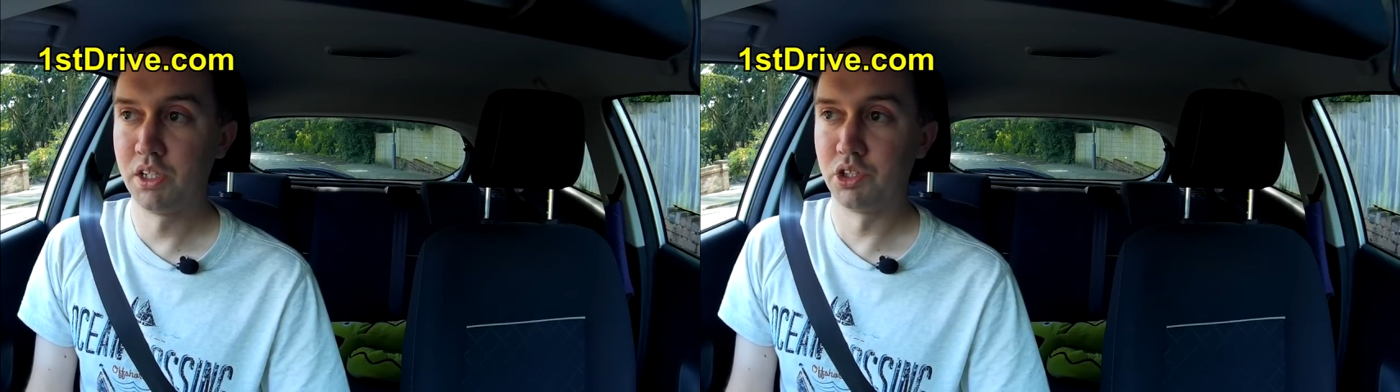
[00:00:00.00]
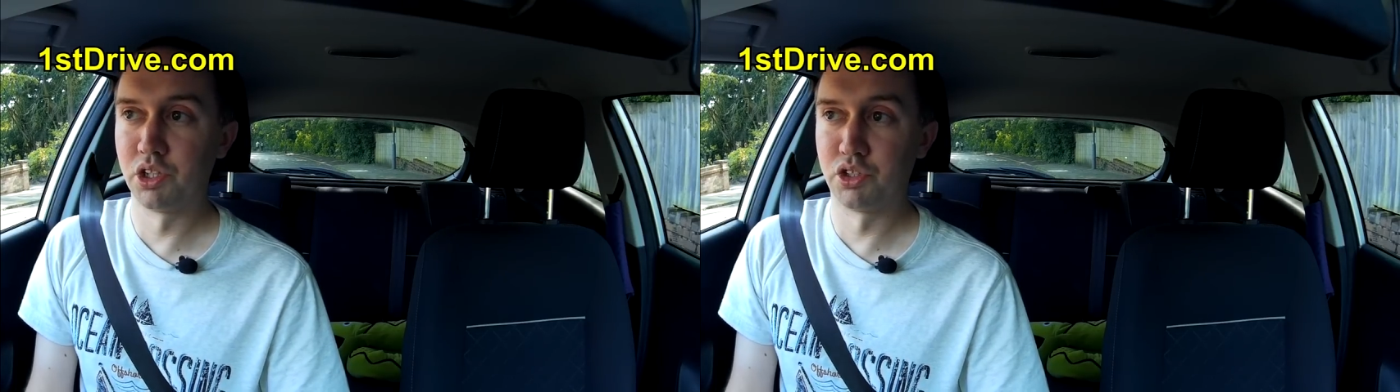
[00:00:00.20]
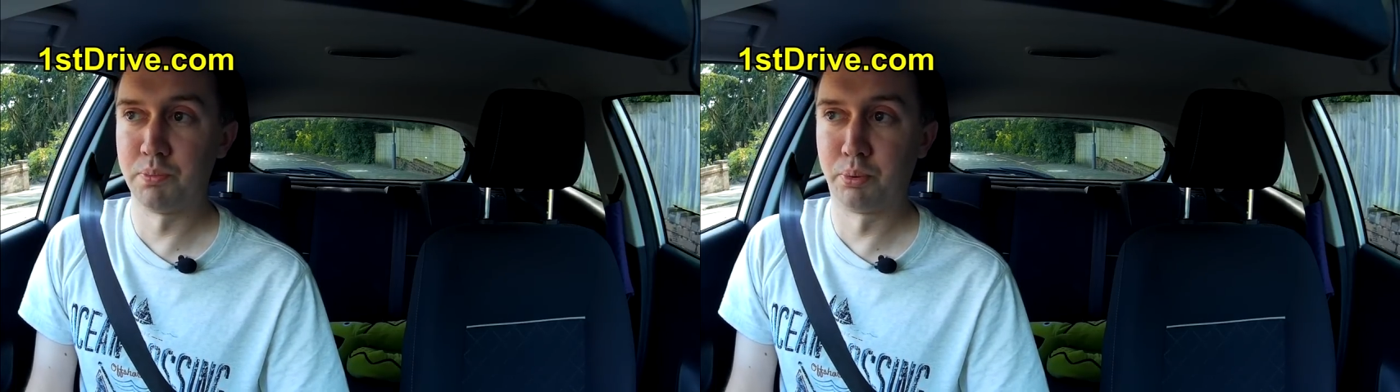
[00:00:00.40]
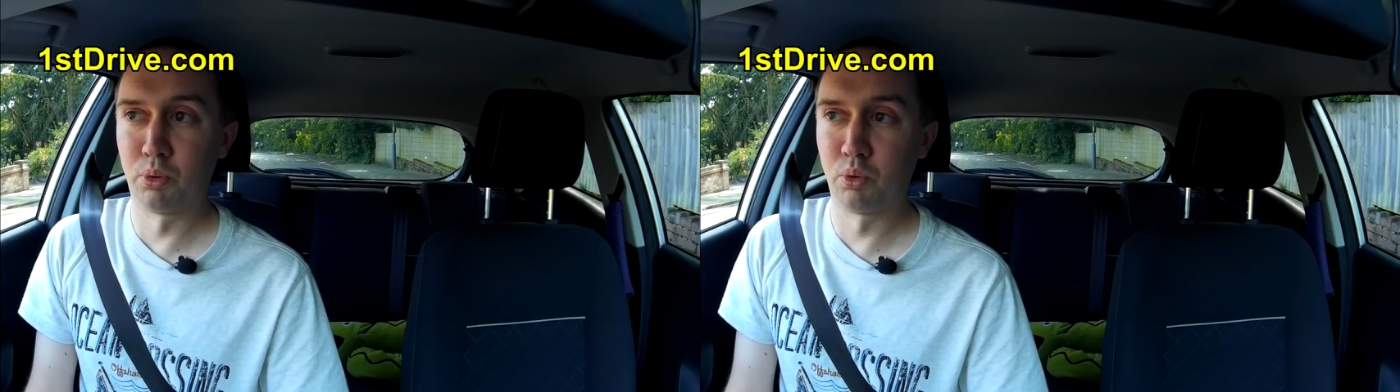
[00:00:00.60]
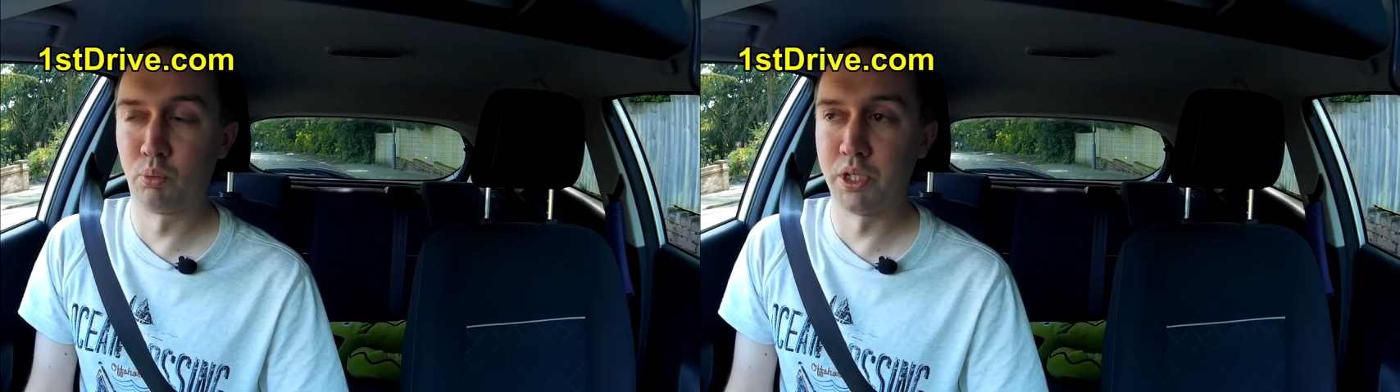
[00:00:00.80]
So it's
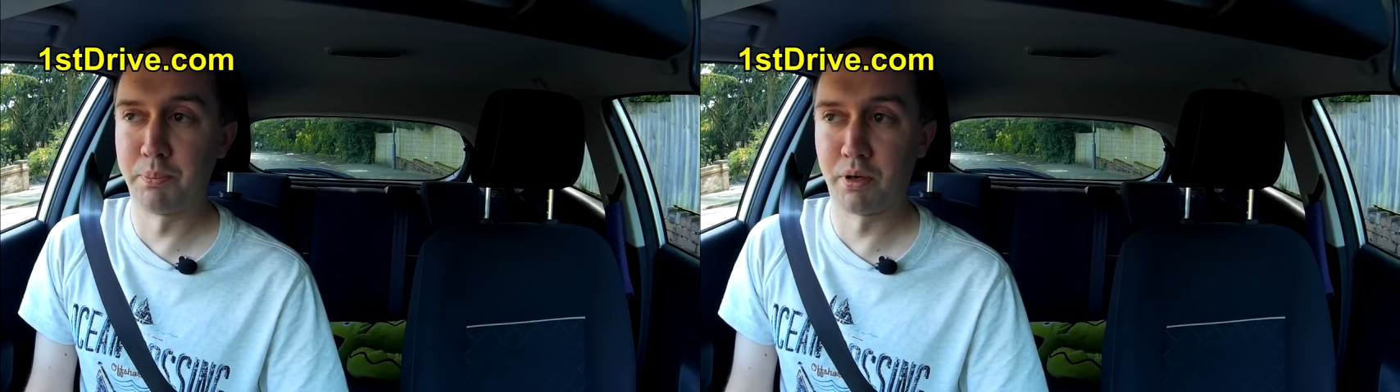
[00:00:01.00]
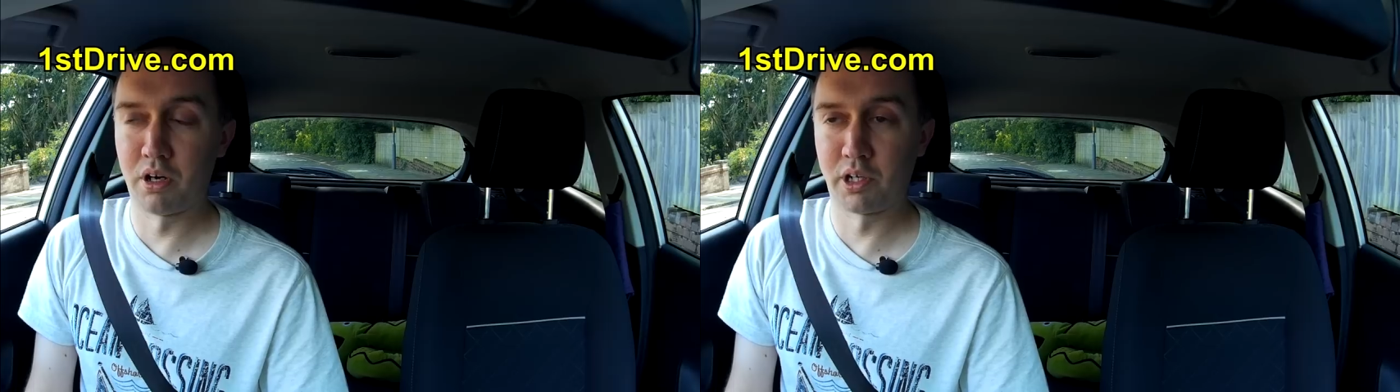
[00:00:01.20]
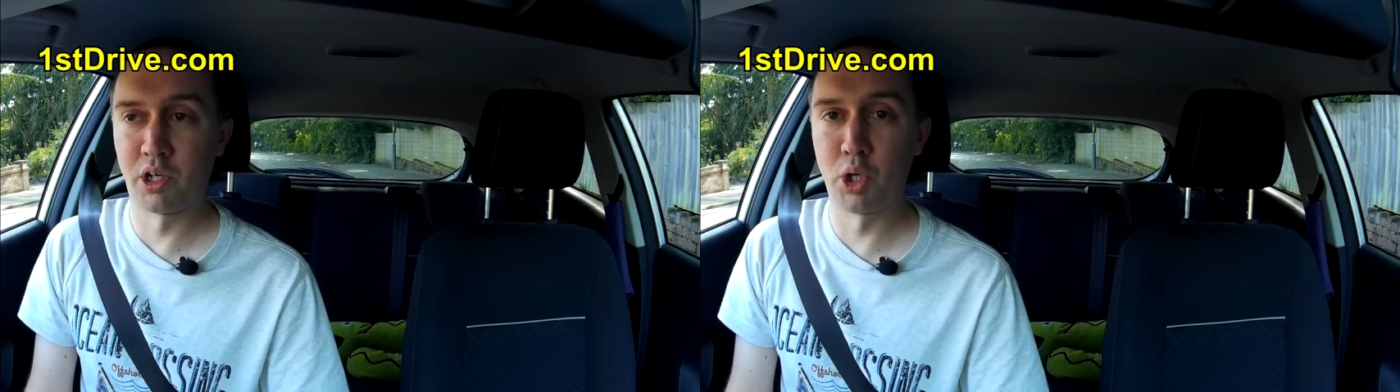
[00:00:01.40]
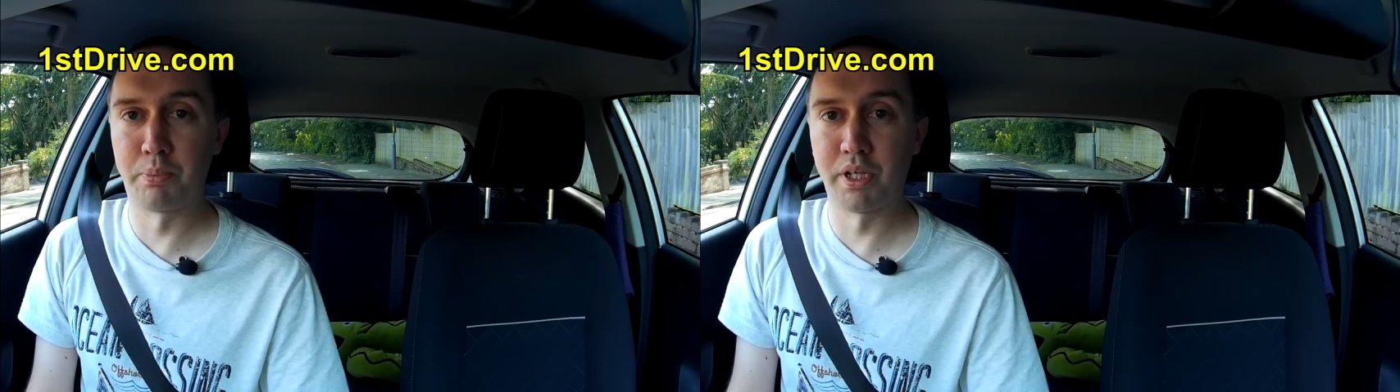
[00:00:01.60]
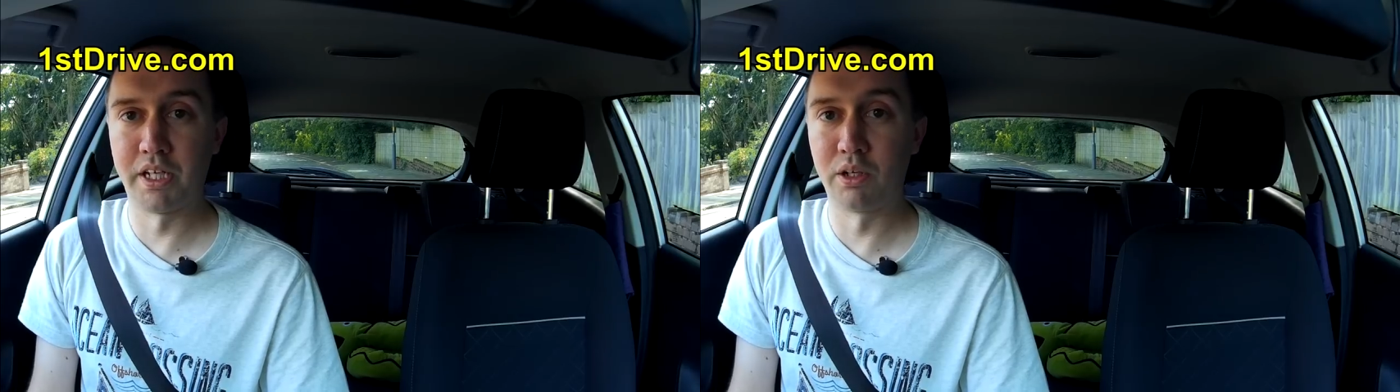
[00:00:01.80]
important when you park going up
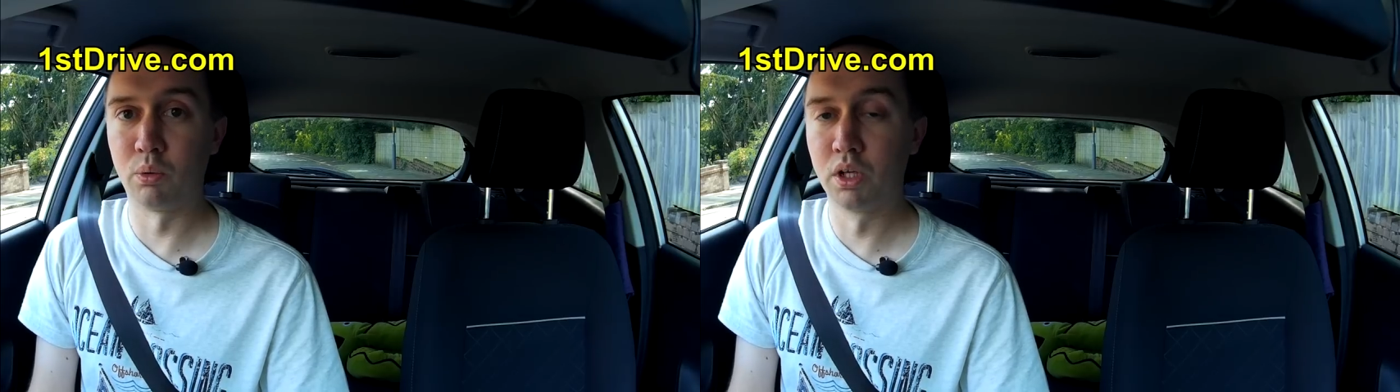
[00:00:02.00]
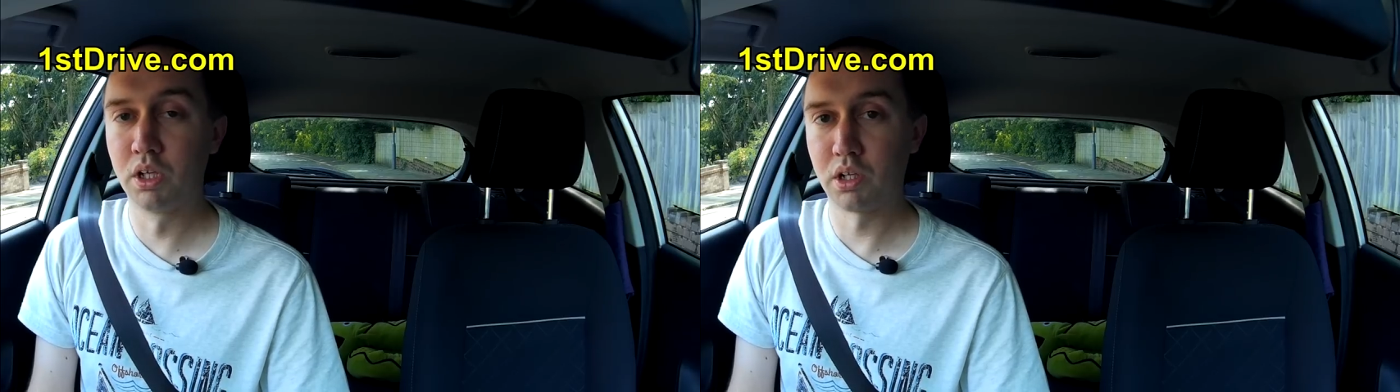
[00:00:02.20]
a hill